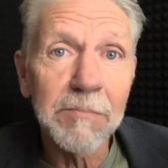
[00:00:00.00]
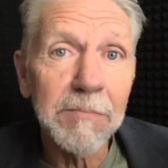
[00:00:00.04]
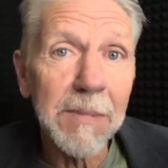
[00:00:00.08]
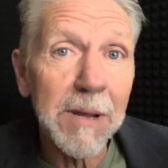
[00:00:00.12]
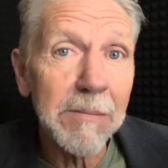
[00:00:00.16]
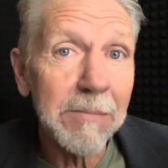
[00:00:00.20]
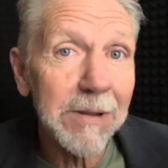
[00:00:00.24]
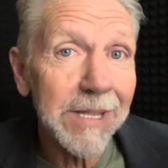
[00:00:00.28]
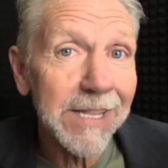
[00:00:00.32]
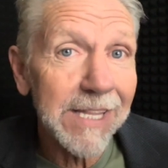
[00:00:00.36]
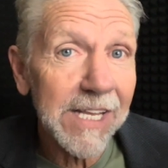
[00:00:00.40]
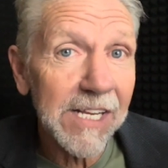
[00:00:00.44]

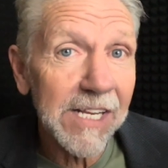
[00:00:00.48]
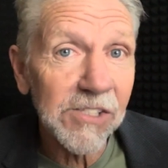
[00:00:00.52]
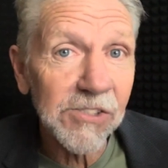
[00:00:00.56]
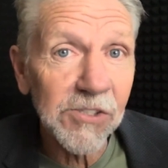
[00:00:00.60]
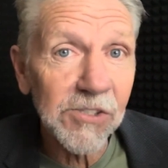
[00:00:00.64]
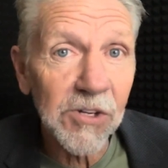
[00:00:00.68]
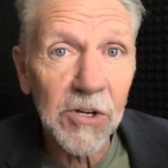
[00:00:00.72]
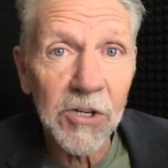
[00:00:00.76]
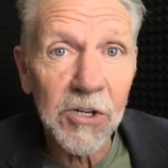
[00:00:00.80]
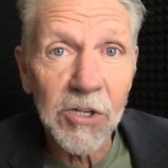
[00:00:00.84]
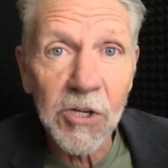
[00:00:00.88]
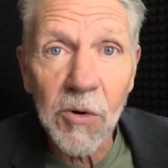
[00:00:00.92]
maybe things
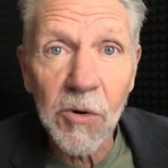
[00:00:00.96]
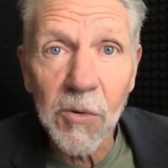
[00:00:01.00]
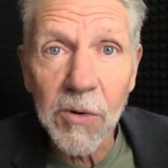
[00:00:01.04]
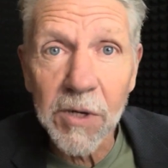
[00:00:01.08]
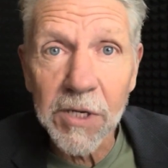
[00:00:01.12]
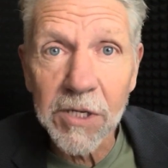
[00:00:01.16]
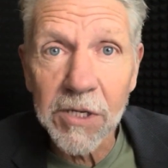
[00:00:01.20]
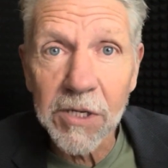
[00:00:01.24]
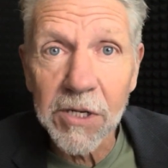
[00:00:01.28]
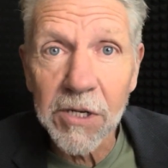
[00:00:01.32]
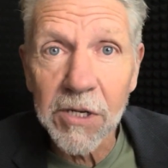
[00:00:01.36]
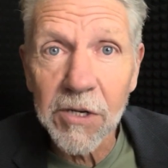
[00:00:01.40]
aren't
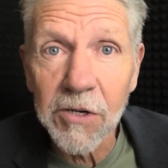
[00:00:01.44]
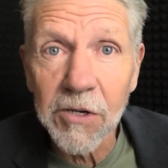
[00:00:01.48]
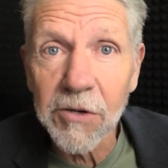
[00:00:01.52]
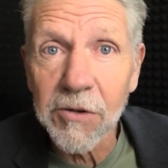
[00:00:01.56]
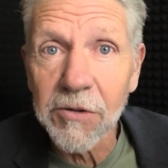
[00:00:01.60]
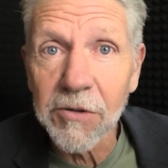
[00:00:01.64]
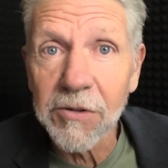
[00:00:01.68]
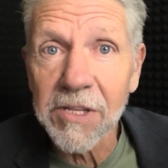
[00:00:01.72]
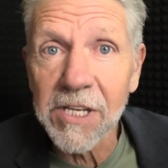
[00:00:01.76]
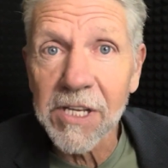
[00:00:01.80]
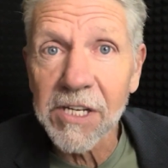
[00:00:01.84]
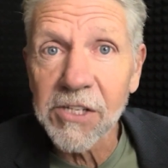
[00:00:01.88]
going good, or
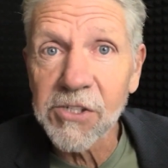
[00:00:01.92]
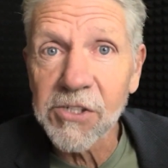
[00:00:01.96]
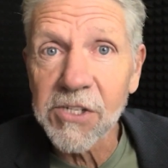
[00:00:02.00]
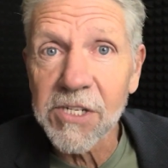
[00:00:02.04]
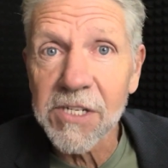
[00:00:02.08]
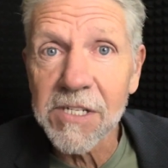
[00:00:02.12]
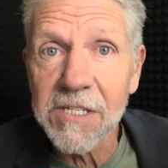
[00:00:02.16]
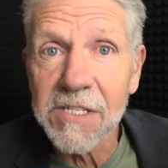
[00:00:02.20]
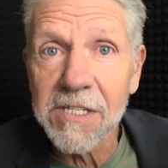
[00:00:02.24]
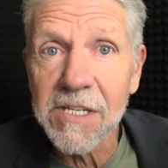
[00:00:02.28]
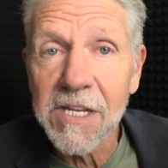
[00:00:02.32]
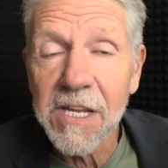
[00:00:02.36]
you think
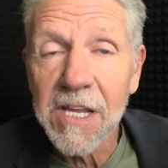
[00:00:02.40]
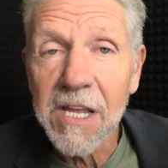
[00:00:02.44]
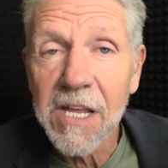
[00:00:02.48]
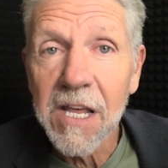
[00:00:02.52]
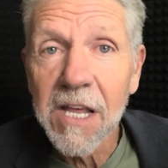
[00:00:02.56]
she's